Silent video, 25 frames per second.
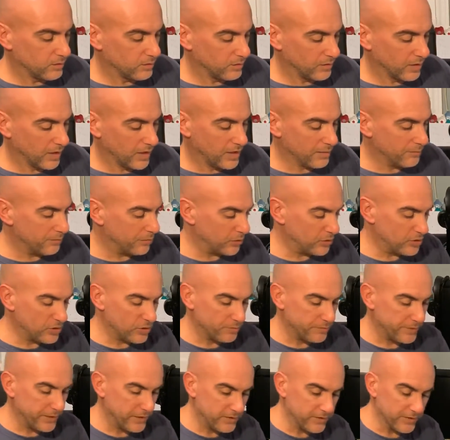
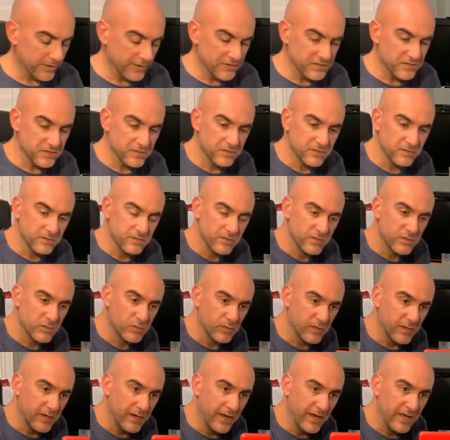Burnout Paradise. This
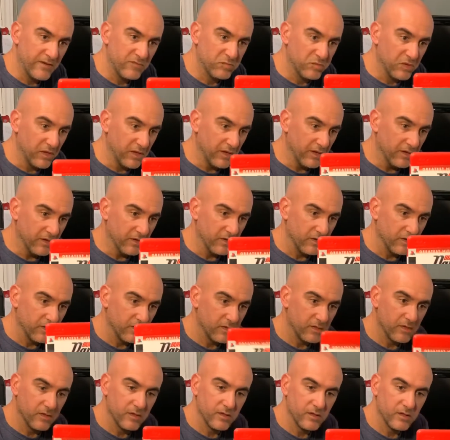one I have played.
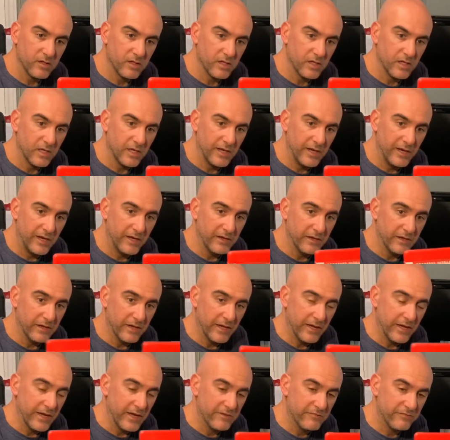And
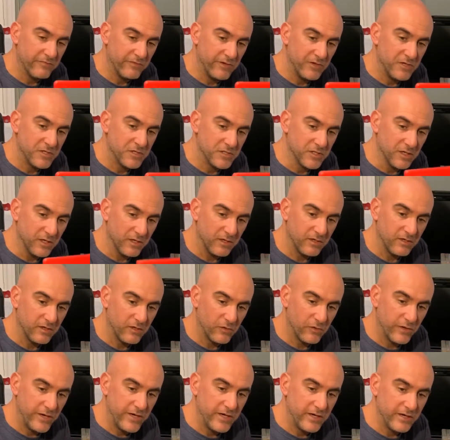I have finished it.
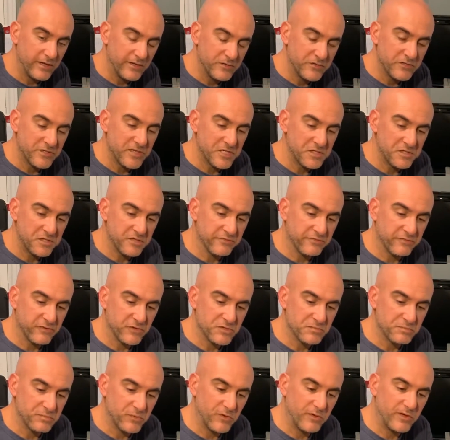Great. This is actually the
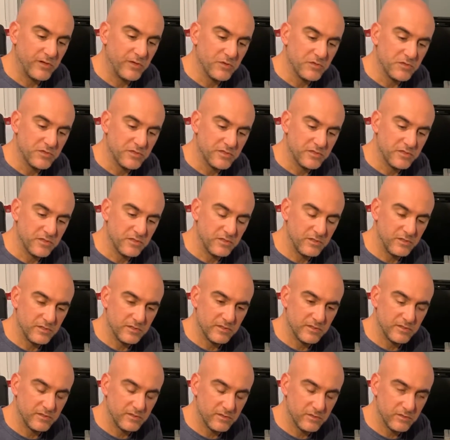first Burnout
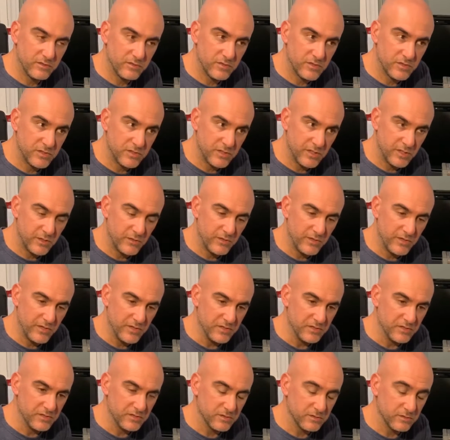
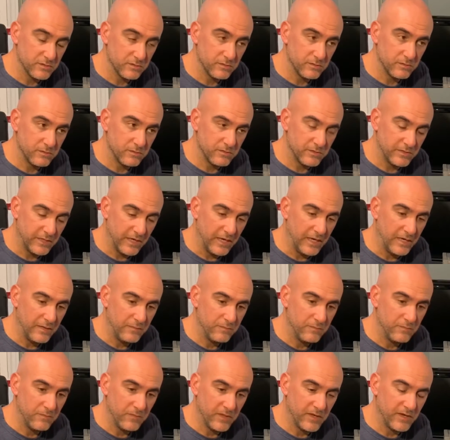series
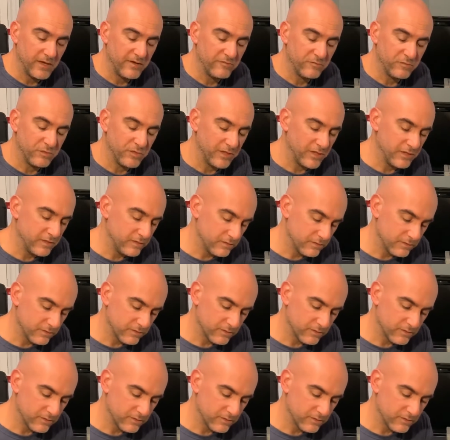game that I've played.